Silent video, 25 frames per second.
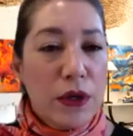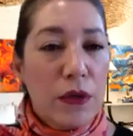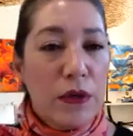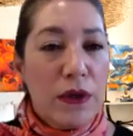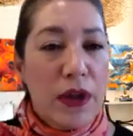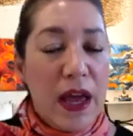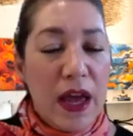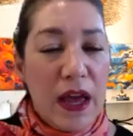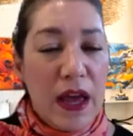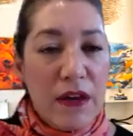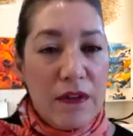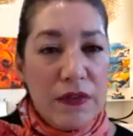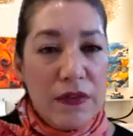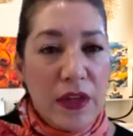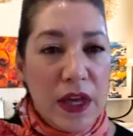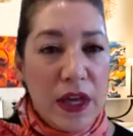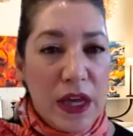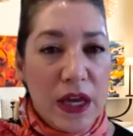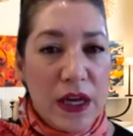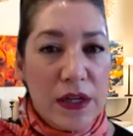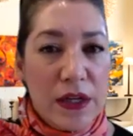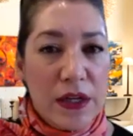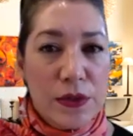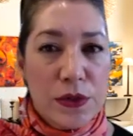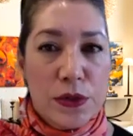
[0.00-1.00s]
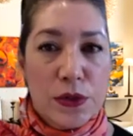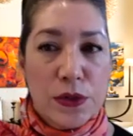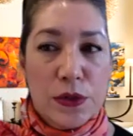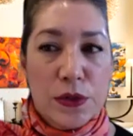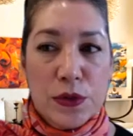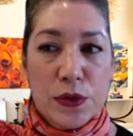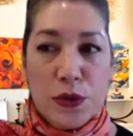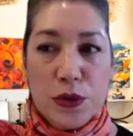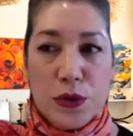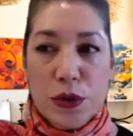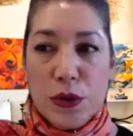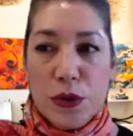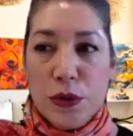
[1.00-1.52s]
have the
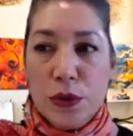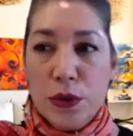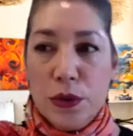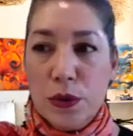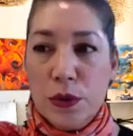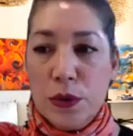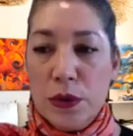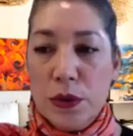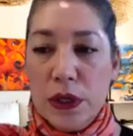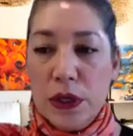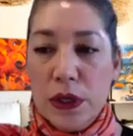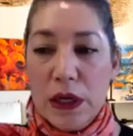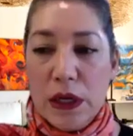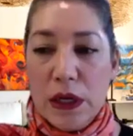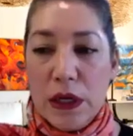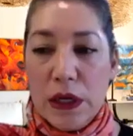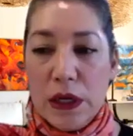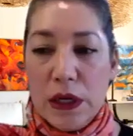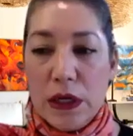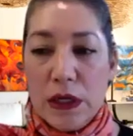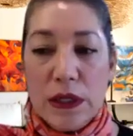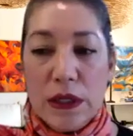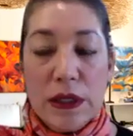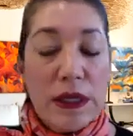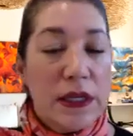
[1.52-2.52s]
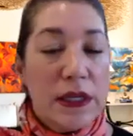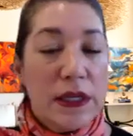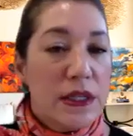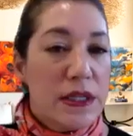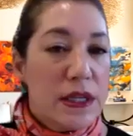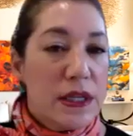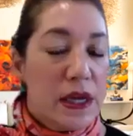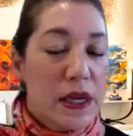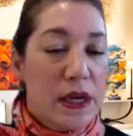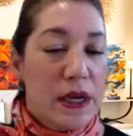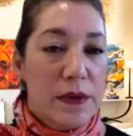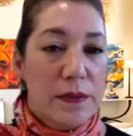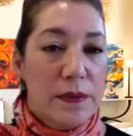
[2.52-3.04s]
answers to lead
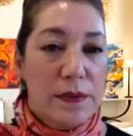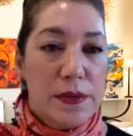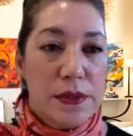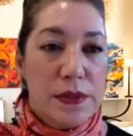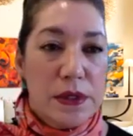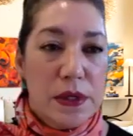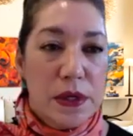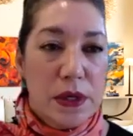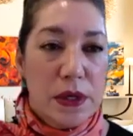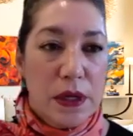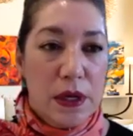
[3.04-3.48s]
times,